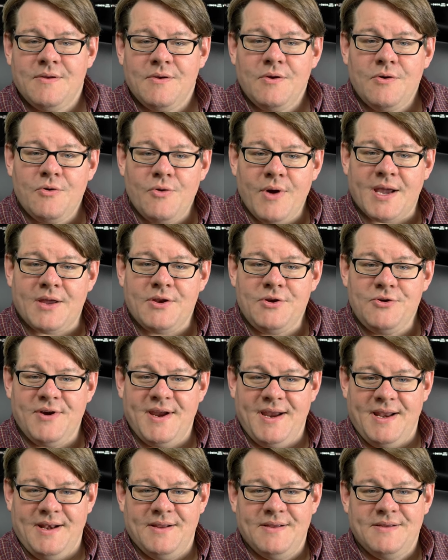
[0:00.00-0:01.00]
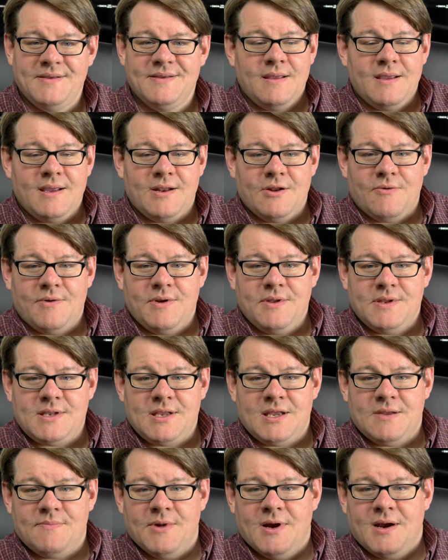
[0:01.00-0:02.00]
quick trade. You know, when you
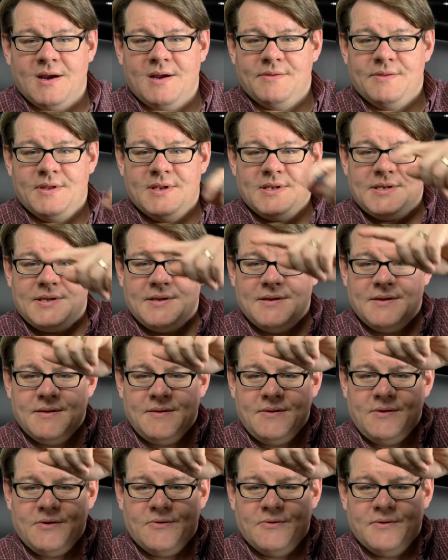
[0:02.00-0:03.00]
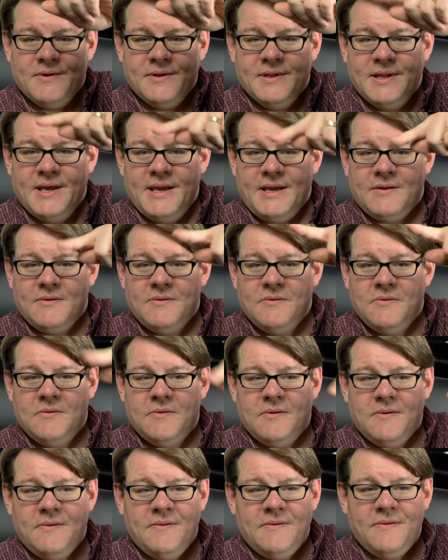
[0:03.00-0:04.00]
see a market that's going like
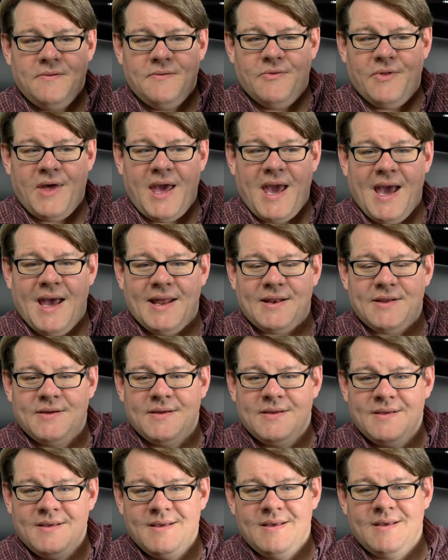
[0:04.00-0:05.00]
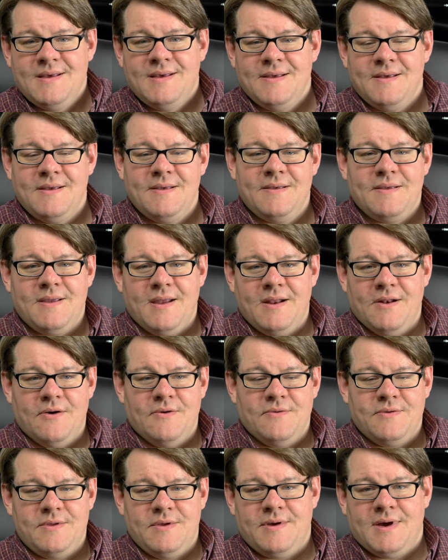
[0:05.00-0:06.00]
that, you
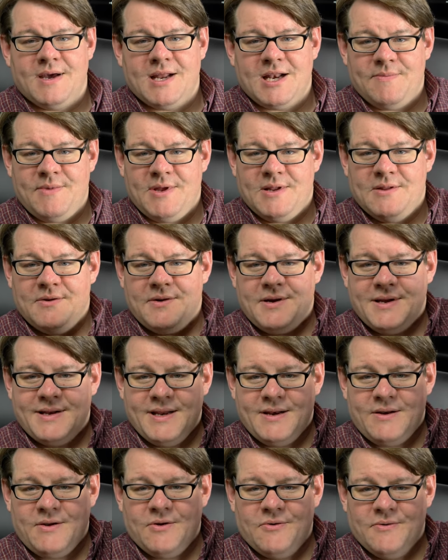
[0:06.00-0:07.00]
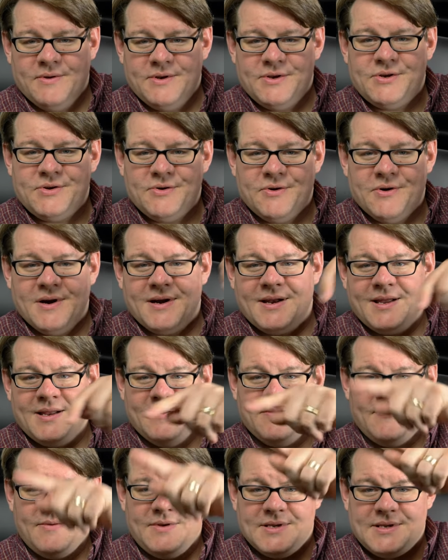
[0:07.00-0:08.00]
know, you got to be looking at going short
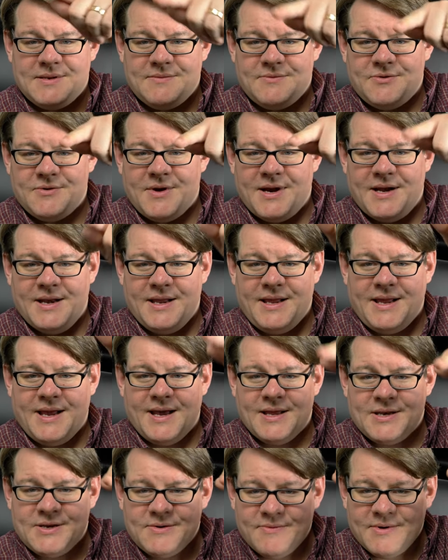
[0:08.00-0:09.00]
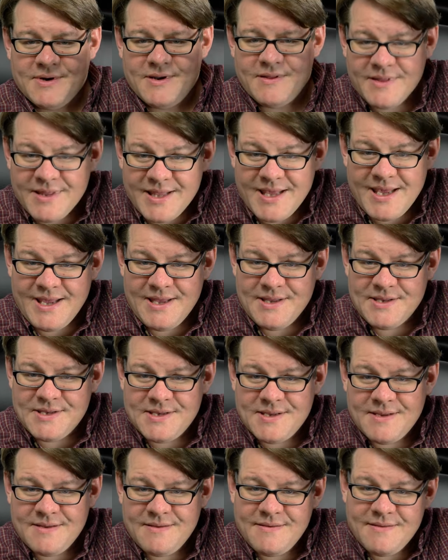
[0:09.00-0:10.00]
and just trying to catch one of
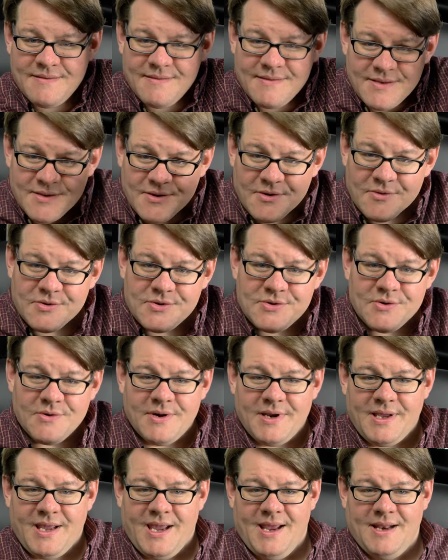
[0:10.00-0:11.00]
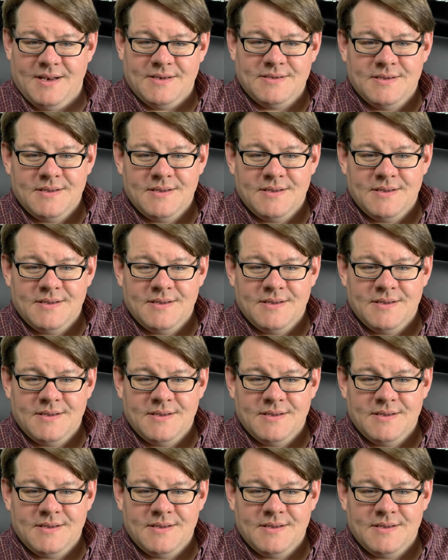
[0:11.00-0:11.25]
these to go short again.